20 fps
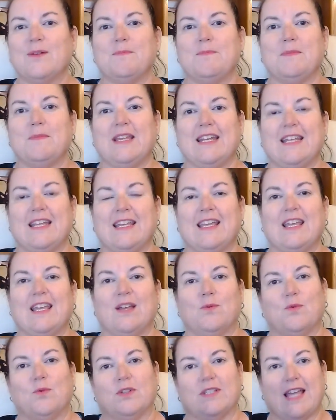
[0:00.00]
meaning
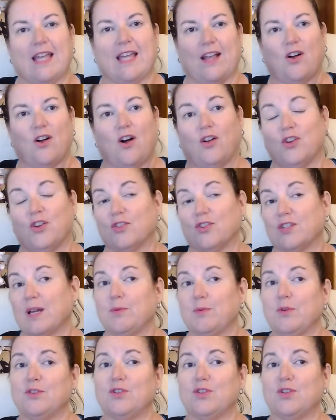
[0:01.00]
it will take all your
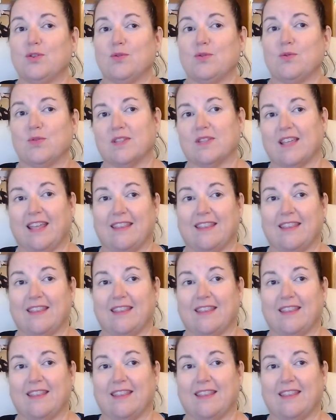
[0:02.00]
W-2s